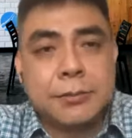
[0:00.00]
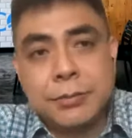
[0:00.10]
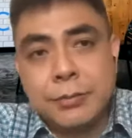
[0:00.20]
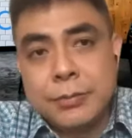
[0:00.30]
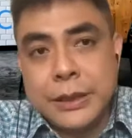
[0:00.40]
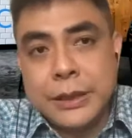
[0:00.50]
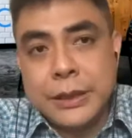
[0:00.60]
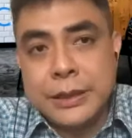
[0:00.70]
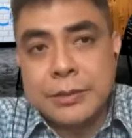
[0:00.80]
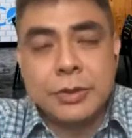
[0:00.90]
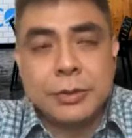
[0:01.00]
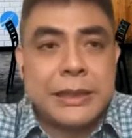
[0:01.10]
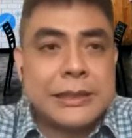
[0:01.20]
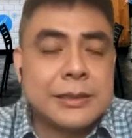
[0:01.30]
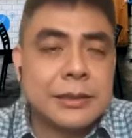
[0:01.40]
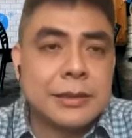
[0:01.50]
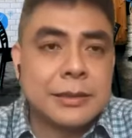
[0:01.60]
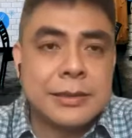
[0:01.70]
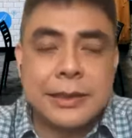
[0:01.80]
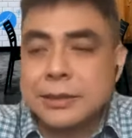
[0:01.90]
be it we based in the
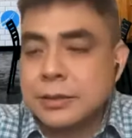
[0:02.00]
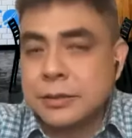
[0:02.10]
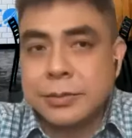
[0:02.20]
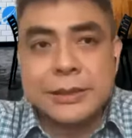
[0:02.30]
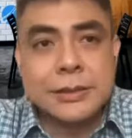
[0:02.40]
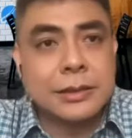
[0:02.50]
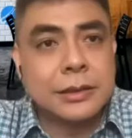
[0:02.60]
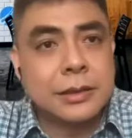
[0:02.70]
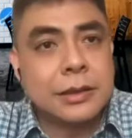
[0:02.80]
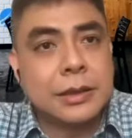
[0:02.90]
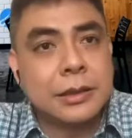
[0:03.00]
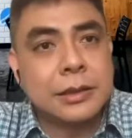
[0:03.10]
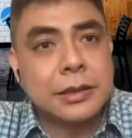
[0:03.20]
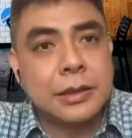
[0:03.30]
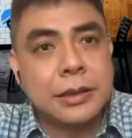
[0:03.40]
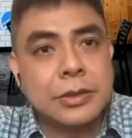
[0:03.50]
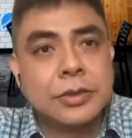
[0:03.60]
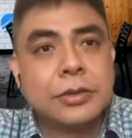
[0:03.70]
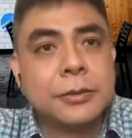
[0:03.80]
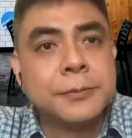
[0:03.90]
States or based in
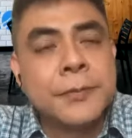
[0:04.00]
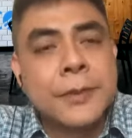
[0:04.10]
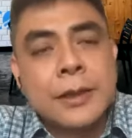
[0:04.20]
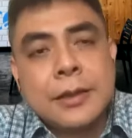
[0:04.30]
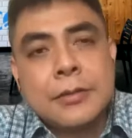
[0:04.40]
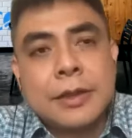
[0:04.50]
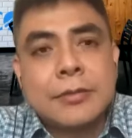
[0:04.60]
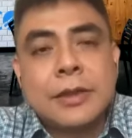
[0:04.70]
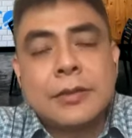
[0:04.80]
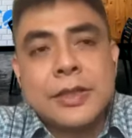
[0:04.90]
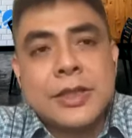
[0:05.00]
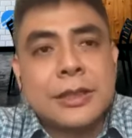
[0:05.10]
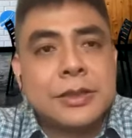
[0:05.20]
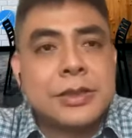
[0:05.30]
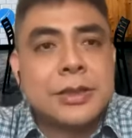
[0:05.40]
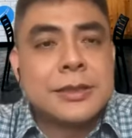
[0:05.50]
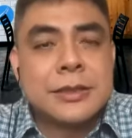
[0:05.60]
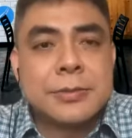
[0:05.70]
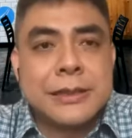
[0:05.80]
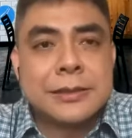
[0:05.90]
Europe. One of the challenges
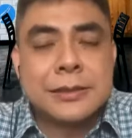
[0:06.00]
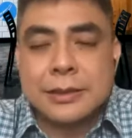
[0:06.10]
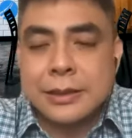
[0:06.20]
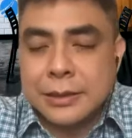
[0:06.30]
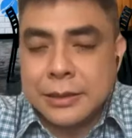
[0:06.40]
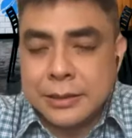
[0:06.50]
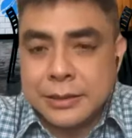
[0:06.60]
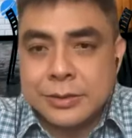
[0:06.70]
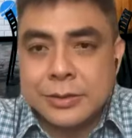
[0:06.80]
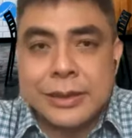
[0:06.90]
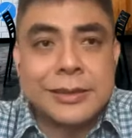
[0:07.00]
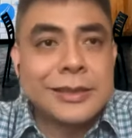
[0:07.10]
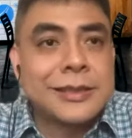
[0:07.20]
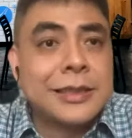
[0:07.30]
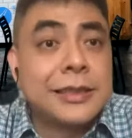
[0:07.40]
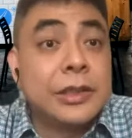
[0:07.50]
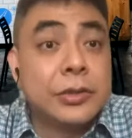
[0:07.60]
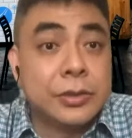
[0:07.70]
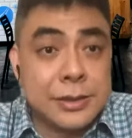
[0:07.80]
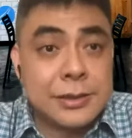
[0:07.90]
is basically to understand the
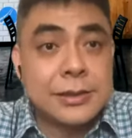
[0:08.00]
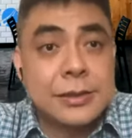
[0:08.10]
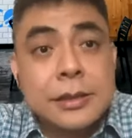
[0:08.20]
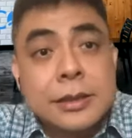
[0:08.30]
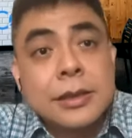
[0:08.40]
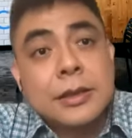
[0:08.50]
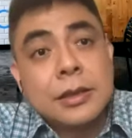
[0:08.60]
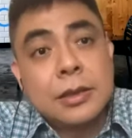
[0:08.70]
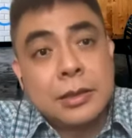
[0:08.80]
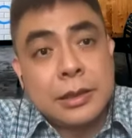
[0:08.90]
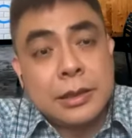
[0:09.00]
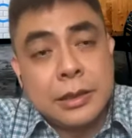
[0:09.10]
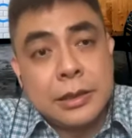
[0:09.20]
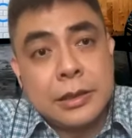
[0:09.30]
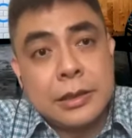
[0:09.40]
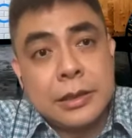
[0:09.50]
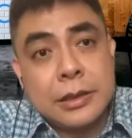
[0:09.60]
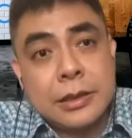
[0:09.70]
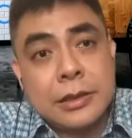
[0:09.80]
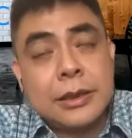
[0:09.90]
nuances or
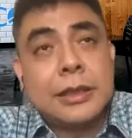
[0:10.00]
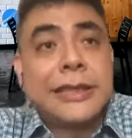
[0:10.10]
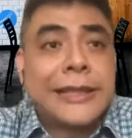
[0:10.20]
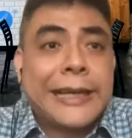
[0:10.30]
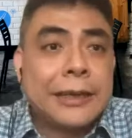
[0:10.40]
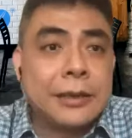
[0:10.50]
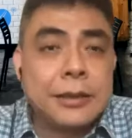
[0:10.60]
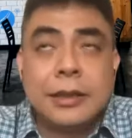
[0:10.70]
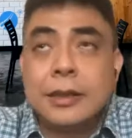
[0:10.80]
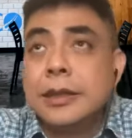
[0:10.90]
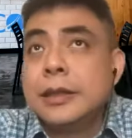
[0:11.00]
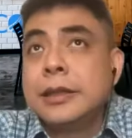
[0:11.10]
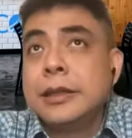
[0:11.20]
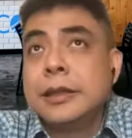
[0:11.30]
the legality,